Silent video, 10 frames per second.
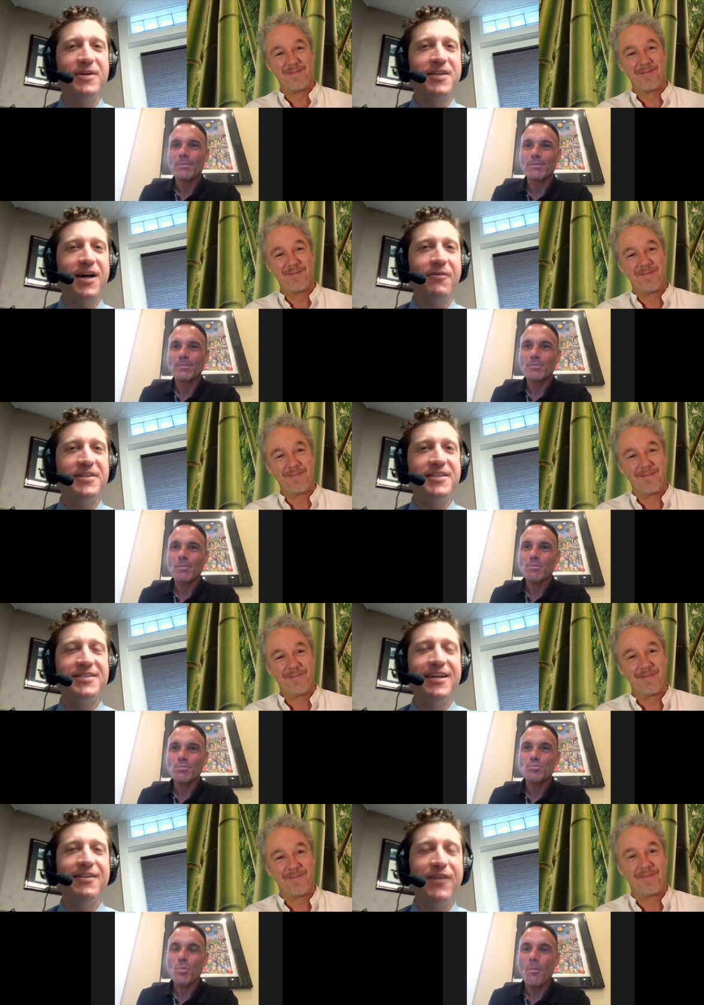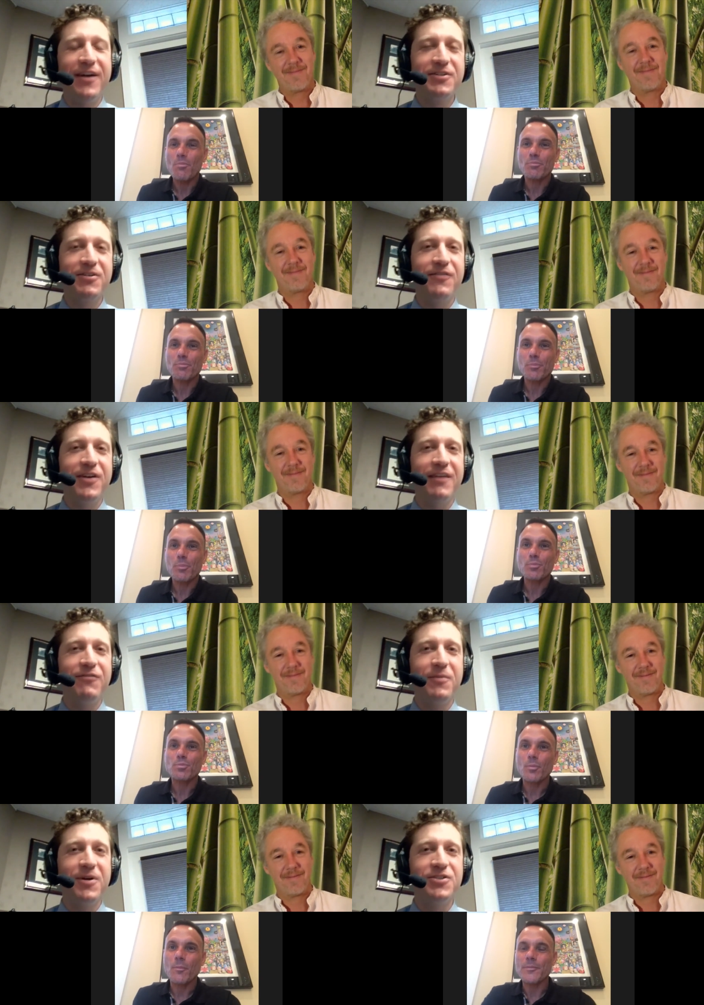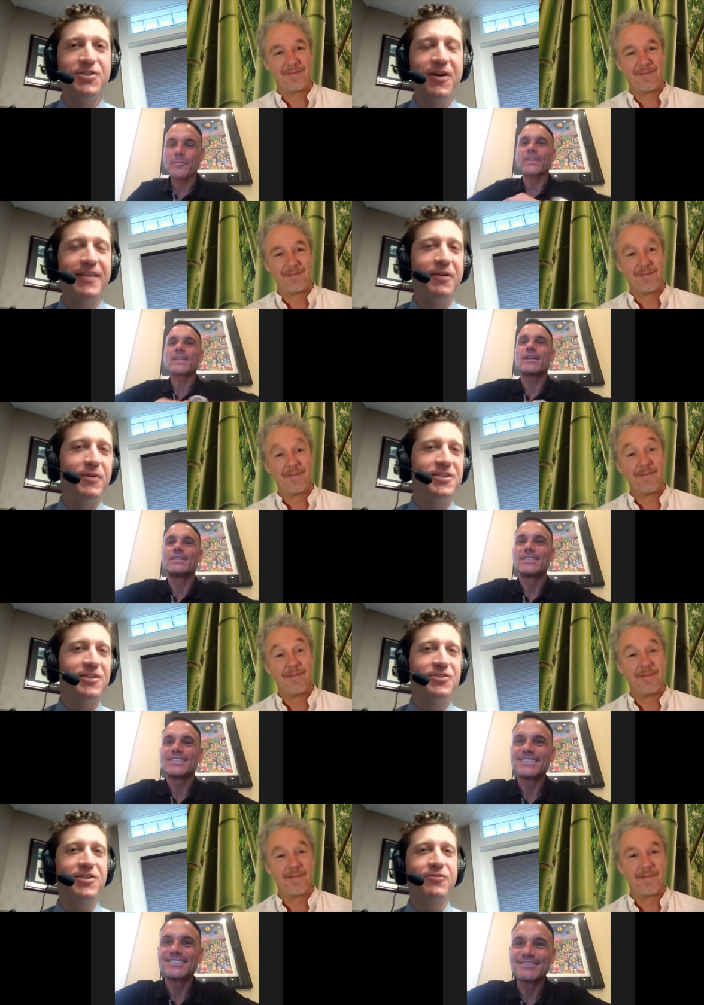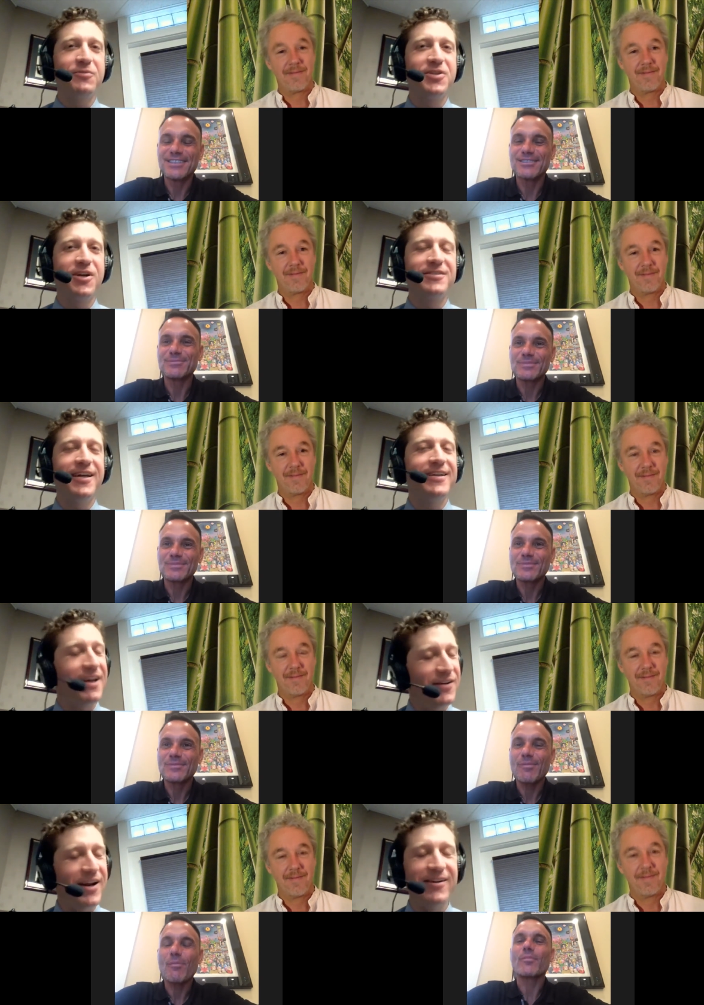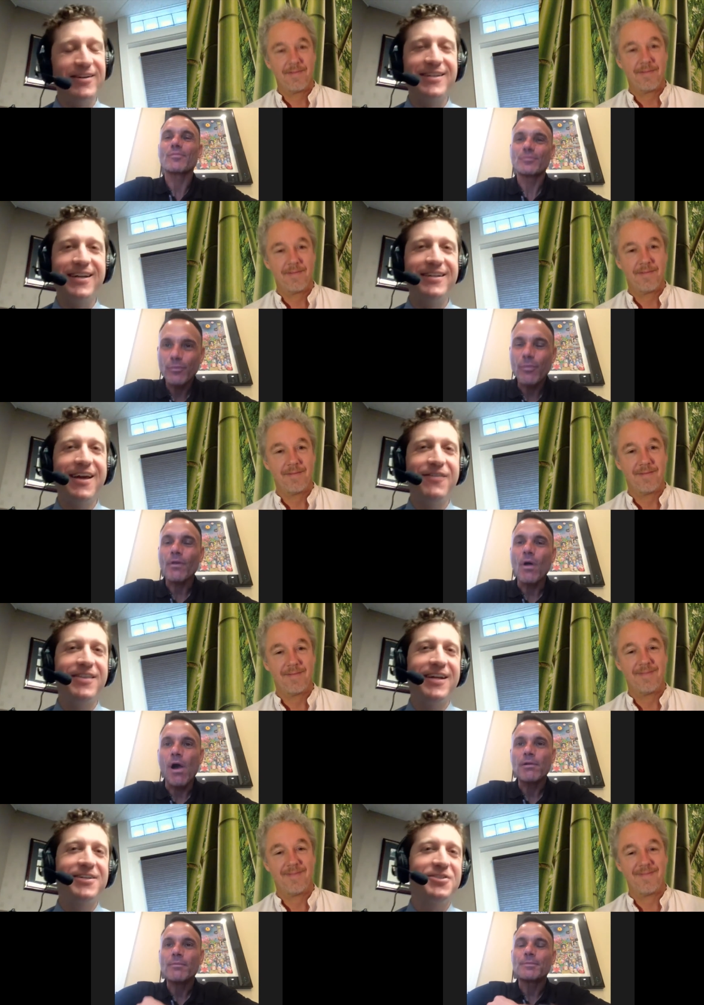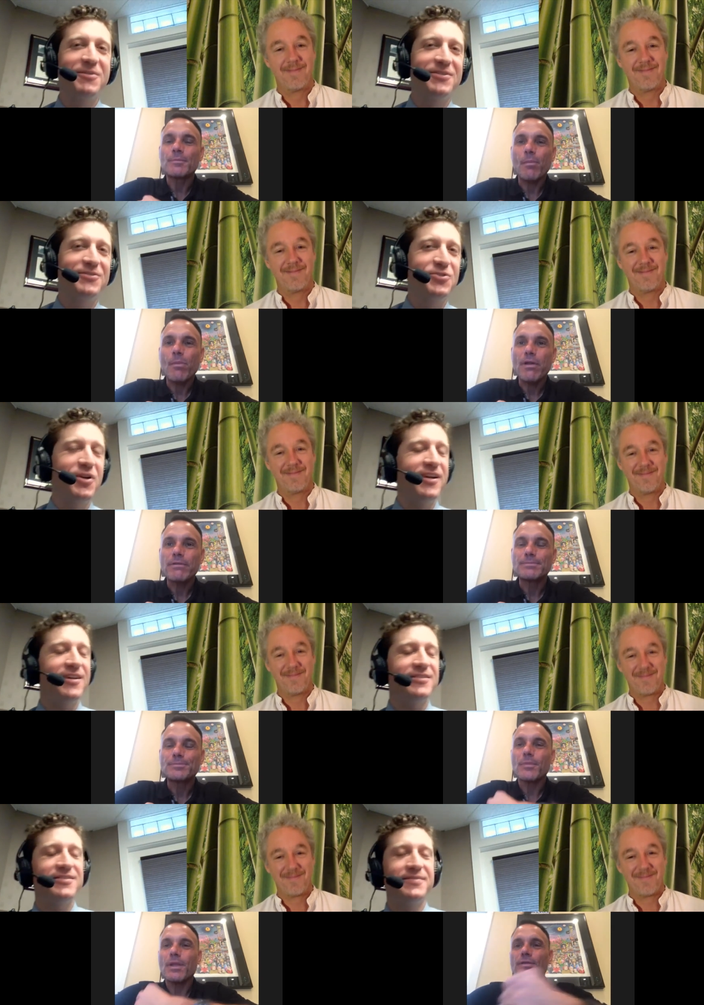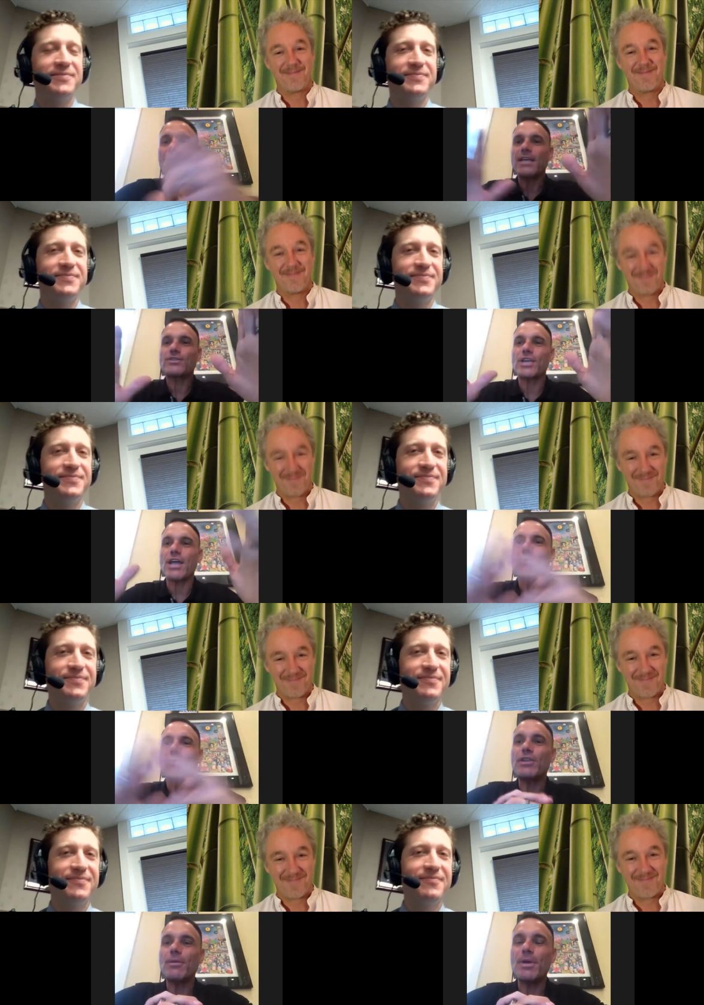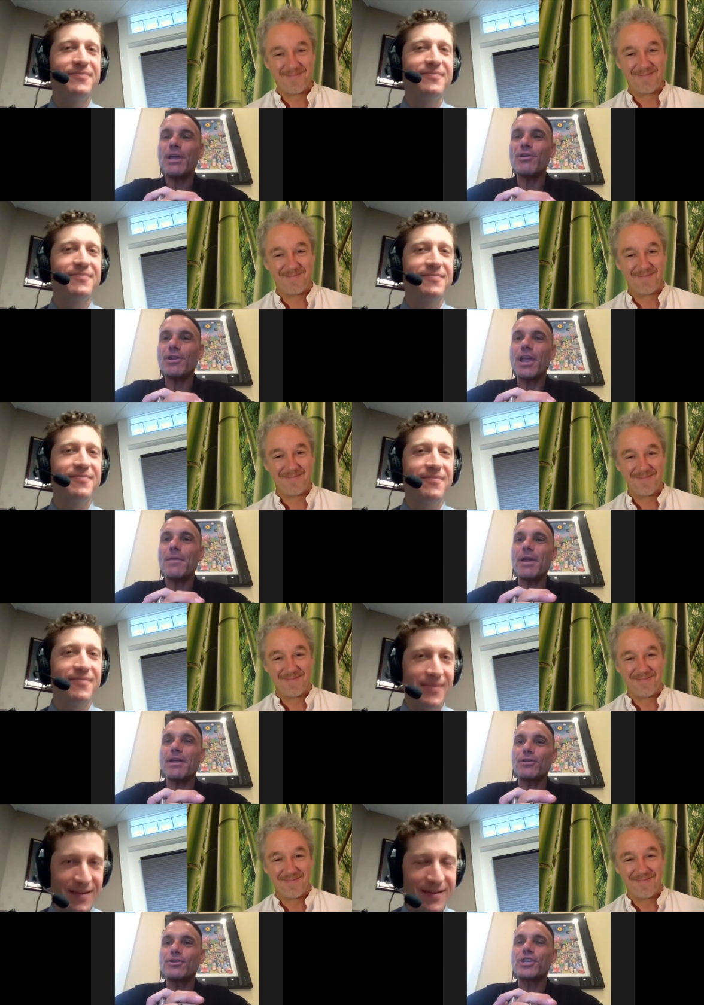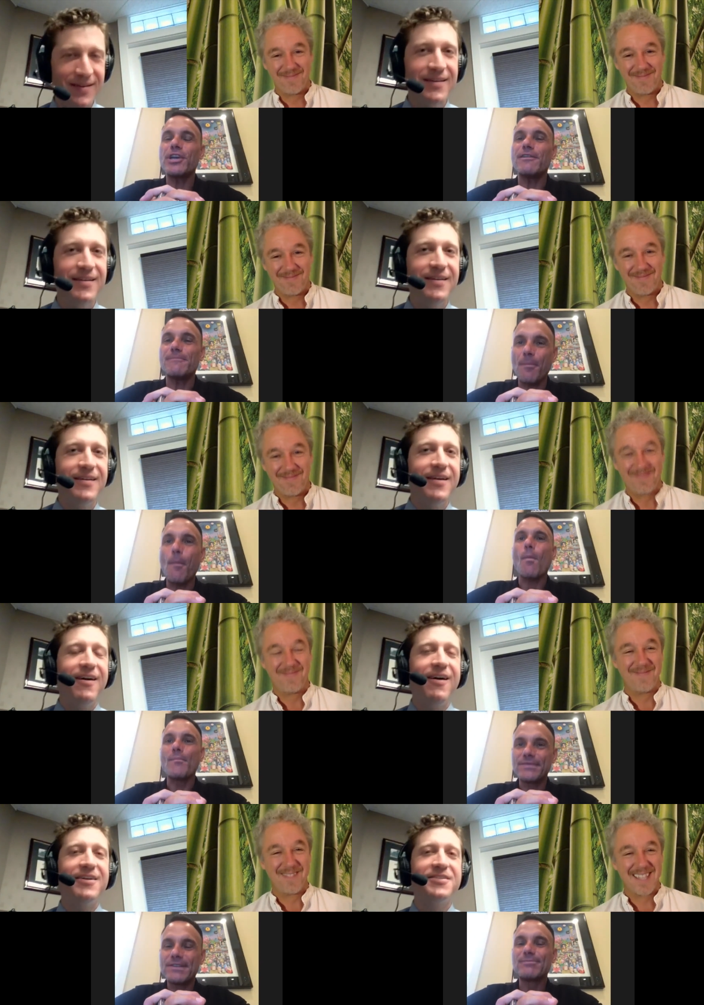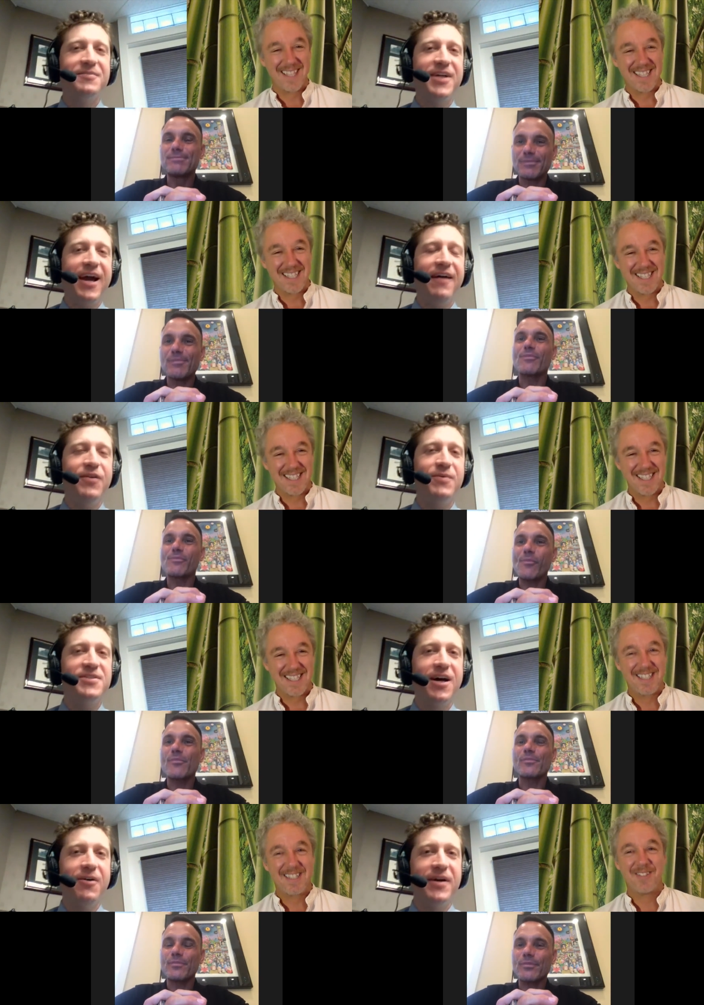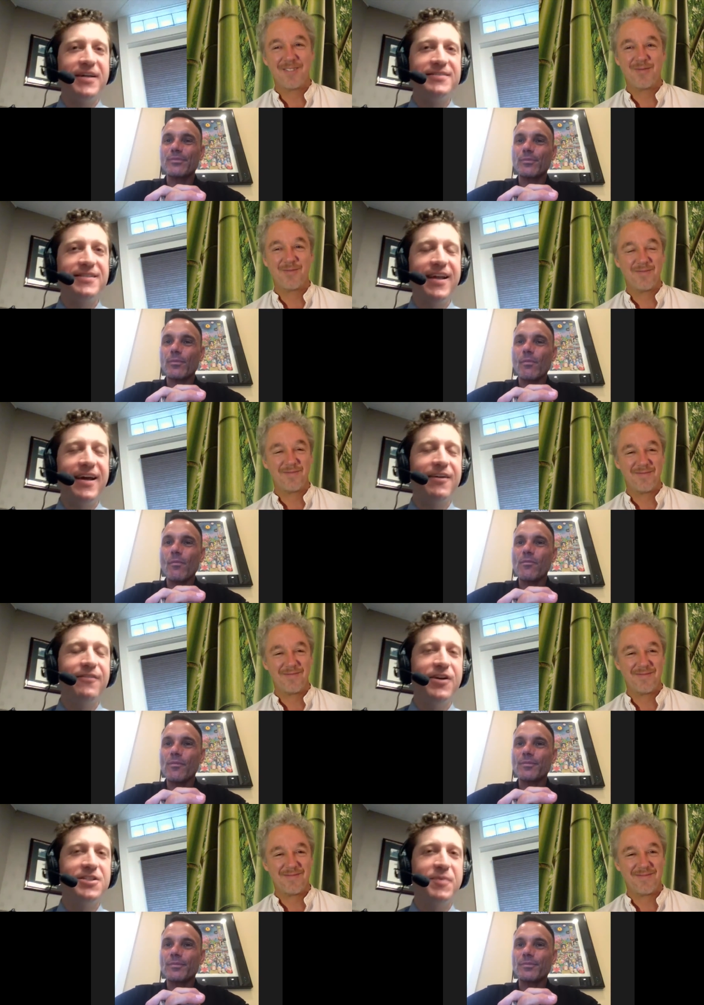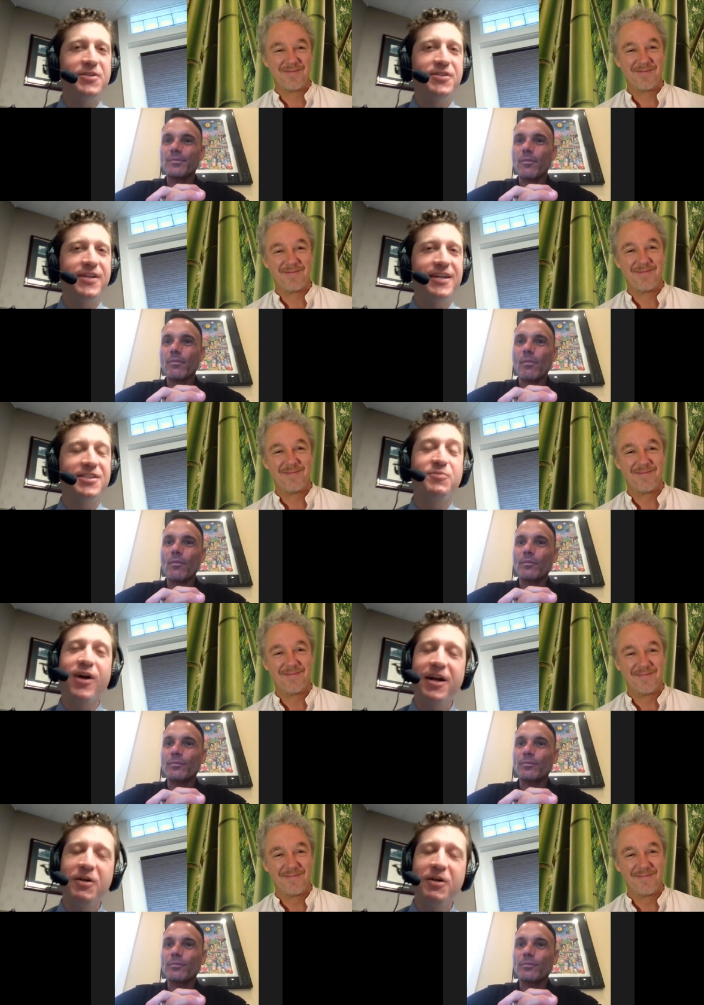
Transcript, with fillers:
Speaker 1: always, is the inventor of the infomercial and the original shark from Shark Tank, Kevin Harrington. Kevin, thank you so much for joining us.
Speaker 2: Thanks, Seth. Great to be here today, man. Good to see you.
Speaker 1: Awesome to have you as always. Today, our very special guest is Brian